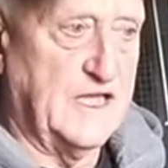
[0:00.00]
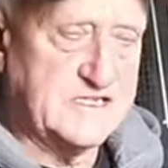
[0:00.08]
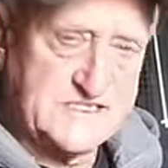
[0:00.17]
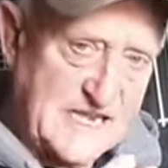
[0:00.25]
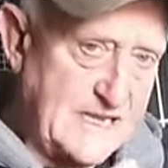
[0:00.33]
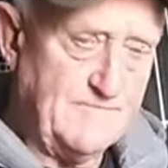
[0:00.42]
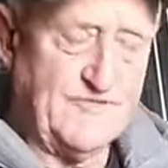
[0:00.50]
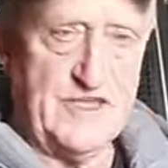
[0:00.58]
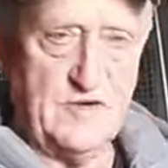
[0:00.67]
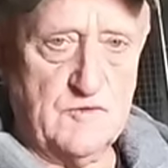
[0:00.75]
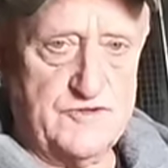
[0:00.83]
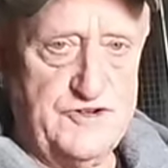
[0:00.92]
Same
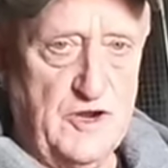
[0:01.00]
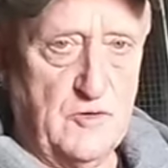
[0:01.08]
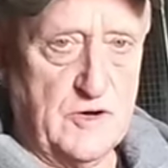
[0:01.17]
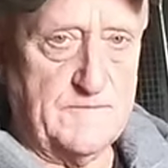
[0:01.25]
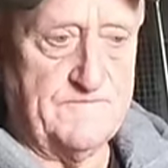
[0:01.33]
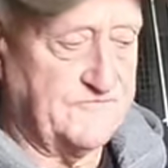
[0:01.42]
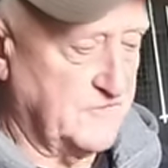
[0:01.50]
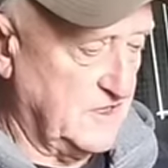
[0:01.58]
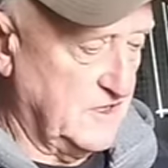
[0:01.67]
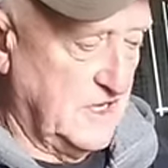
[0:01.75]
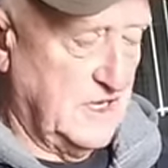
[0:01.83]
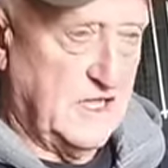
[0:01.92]
thing with showing.
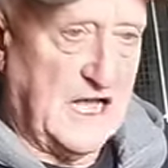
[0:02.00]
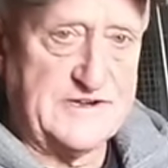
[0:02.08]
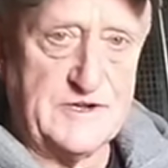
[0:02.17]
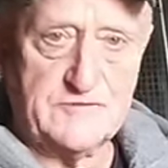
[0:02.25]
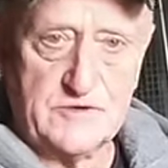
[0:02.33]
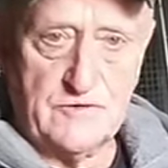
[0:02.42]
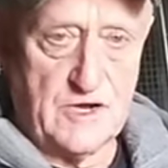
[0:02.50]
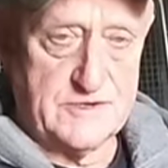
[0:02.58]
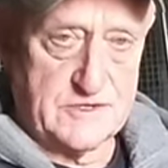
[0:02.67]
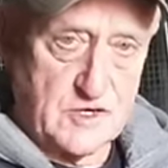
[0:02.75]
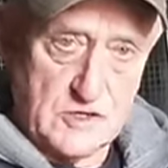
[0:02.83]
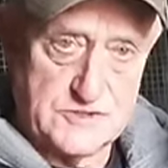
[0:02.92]
I talked to
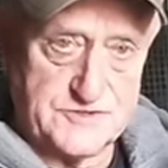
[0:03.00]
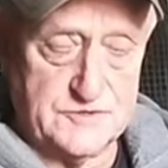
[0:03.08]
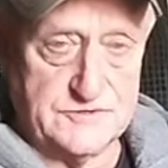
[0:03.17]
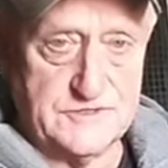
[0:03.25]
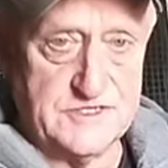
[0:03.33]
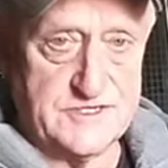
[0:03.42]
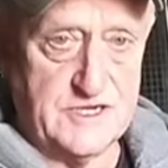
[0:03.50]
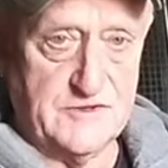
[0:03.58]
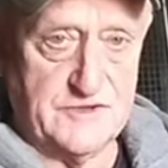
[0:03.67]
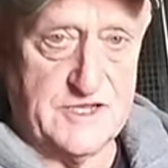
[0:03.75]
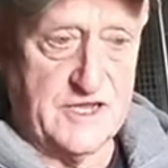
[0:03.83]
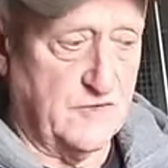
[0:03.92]
Rod Kirshner just the
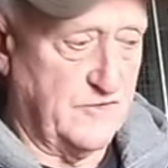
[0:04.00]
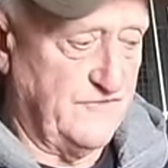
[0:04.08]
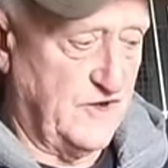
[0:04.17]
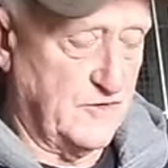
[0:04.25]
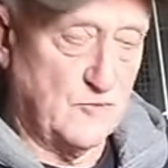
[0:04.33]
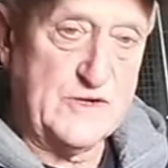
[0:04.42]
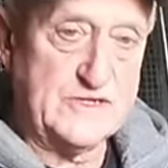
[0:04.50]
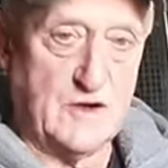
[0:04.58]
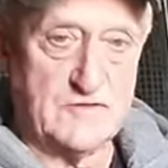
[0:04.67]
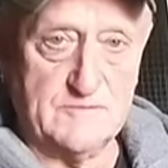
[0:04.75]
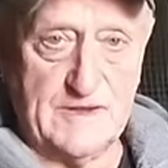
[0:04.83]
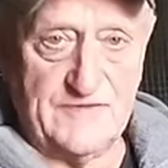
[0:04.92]
other day on the phone, and we
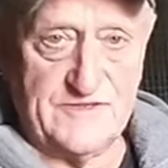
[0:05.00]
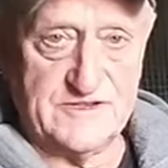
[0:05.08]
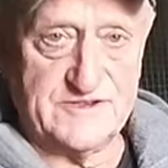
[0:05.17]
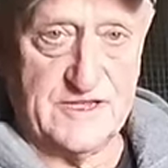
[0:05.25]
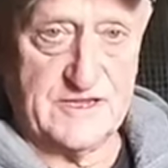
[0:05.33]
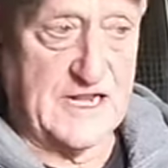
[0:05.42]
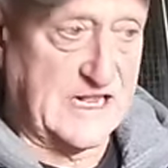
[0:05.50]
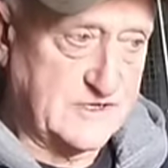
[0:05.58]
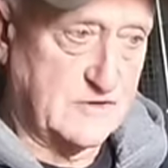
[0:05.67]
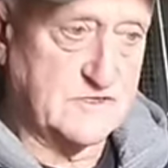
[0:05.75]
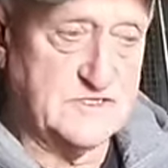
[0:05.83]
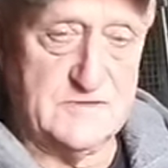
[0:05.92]
talked about this thing, and I
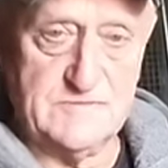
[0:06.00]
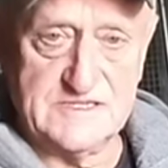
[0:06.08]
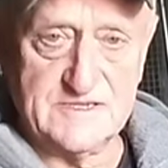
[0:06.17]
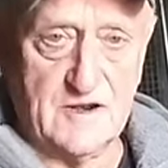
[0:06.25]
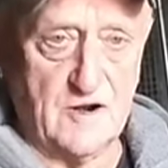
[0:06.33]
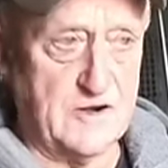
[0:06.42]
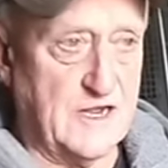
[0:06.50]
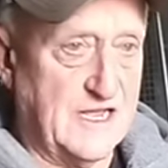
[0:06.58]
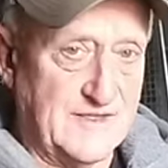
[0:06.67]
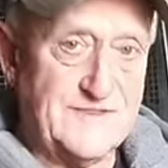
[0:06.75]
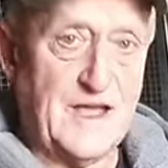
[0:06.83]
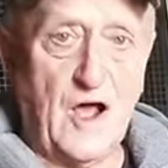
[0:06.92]
talked to Jim Isselhart.
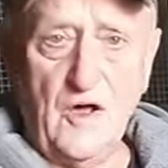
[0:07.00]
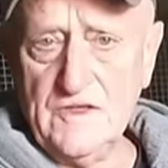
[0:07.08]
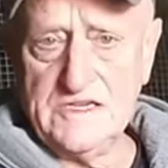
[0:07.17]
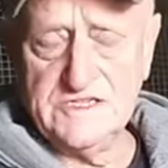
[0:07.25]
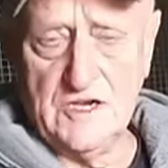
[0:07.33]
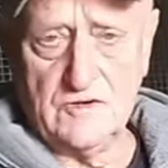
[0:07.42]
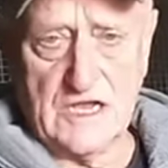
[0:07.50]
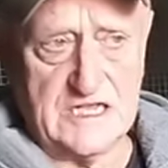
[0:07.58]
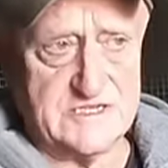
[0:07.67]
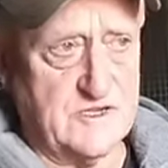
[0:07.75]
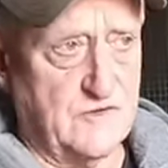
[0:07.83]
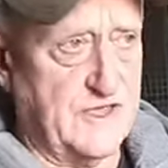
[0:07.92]
All these show
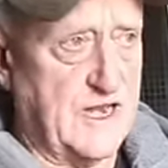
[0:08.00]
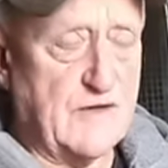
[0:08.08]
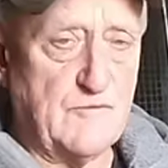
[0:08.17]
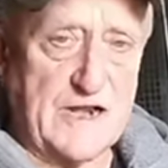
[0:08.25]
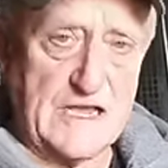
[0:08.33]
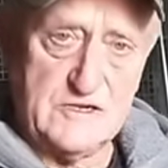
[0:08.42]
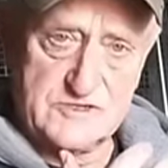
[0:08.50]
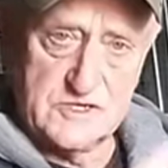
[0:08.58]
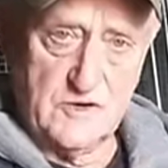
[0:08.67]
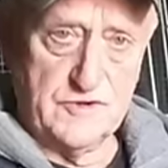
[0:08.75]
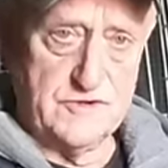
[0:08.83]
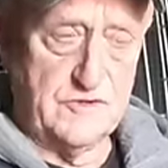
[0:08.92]
guys know that. When I used to
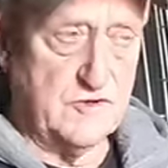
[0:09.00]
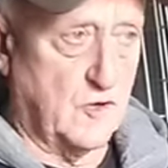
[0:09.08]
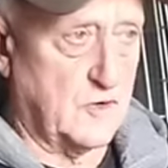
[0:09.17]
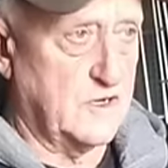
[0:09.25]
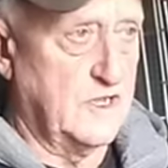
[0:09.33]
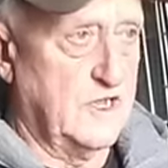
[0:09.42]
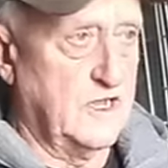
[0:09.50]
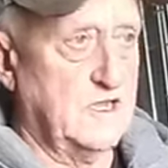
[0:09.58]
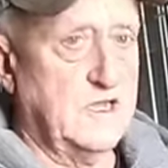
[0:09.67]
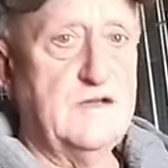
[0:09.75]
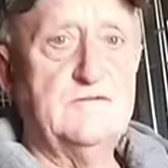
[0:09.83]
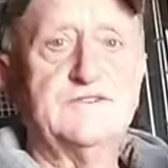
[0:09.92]
go to New York,
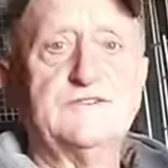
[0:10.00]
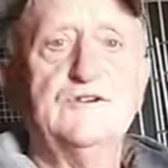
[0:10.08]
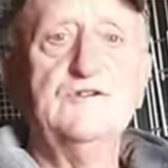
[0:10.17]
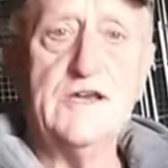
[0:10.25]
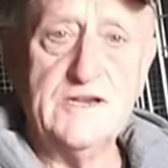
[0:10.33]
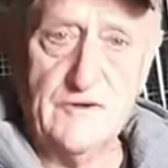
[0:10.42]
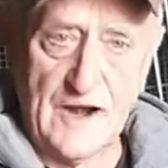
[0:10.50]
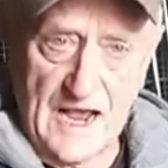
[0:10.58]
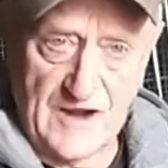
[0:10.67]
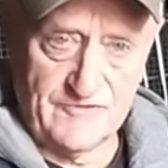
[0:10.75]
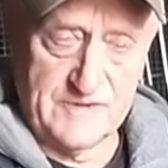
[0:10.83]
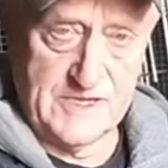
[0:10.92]
it was a two-day
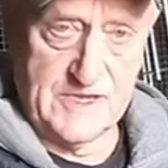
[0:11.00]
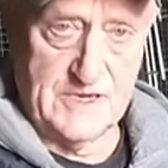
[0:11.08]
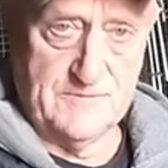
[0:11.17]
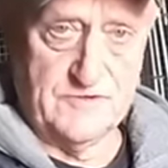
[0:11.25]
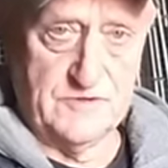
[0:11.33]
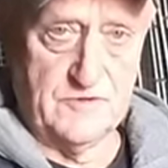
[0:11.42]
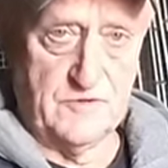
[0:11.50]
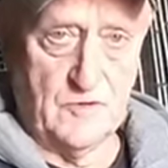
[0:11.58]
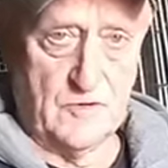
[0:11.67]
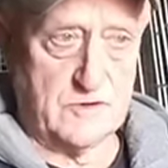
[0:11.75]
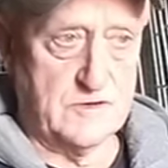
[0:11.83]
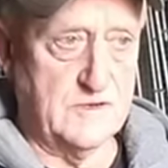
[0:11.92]
drive for me to get up to New
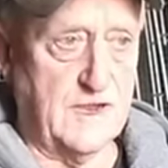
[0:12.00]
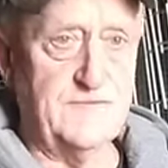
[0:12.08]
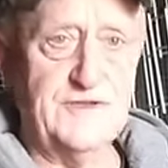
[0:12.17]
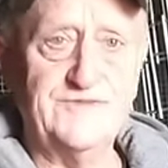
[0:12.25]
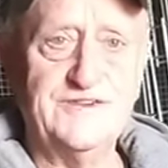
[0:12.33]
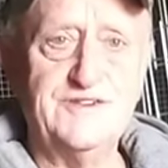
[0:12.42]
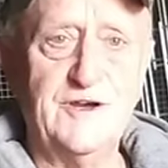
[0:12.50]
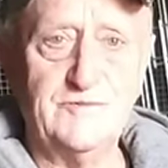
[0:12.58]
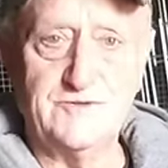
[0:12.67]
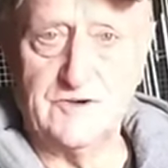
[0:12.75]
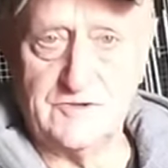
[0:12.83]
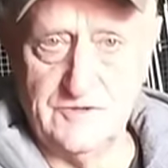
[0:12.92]
York, and then the show
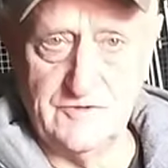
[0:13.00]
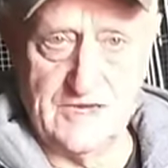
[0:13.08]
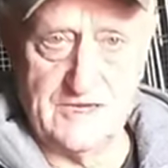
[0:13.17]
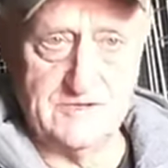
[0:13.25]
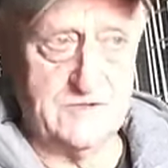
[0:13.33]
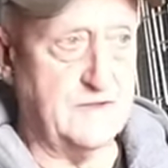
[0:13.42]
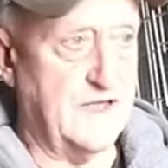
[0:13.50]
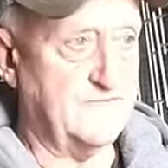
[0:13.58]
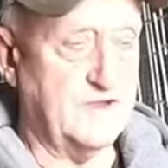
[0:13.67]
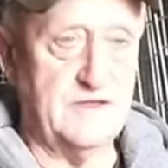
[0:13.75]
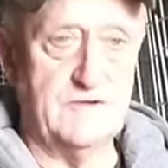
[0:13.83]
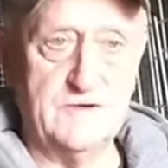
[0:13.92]
took 2 days. You'd
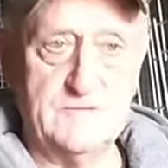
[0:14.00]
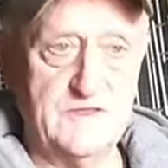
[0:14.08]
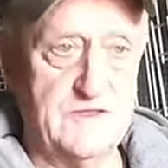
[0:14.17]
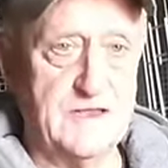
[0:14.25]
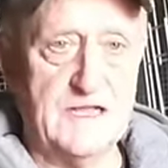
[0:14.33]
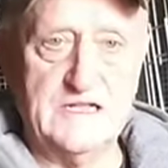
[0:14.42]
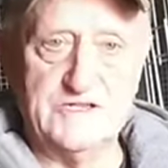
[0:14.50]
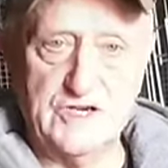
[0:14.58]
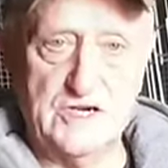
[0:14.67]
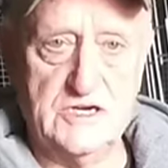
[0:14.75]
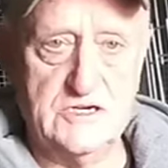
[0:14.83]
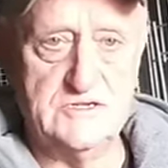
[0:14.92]
have to enter them and then
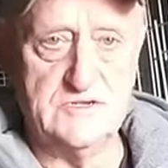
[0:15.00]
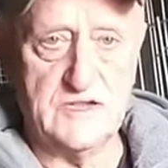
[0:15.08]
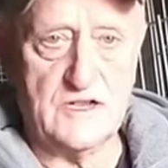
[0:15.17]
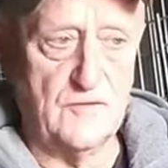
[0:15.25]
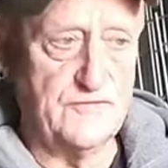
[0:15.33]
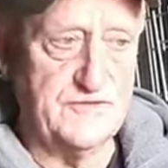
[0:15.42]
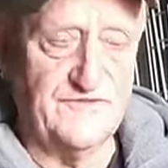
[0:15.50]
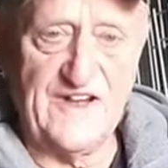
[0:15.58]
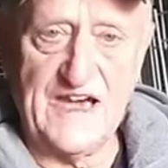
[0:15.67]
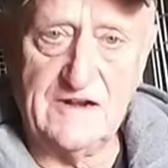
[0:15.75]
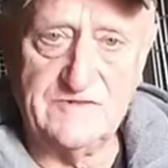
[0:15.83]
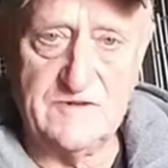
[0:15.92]
judge, and they go through the
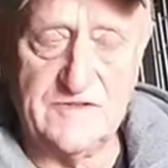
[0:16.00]
finals.